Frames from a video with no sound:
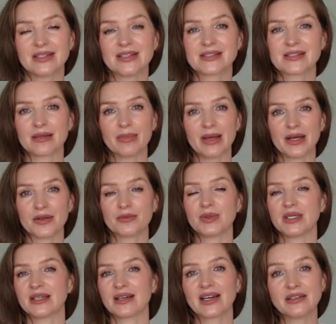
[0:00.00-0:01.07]
It's about
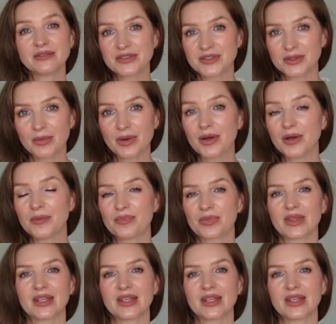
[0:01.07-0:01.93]
being comfortable.